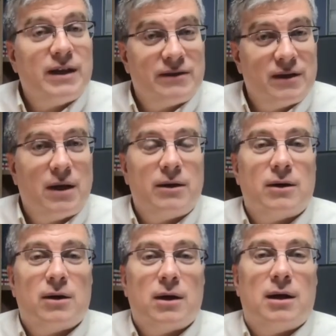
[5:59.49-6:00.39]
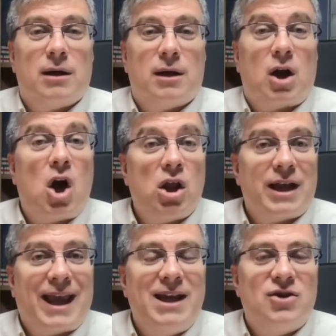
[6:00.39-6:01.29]
That's another
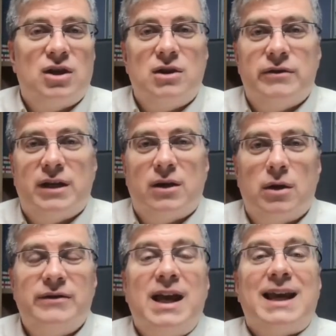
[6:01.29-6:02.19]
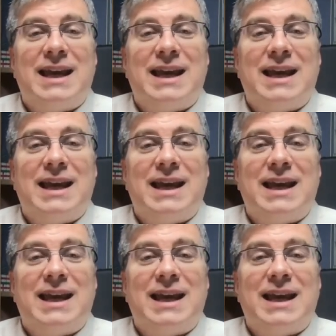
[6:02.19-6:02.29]
collocation using notice.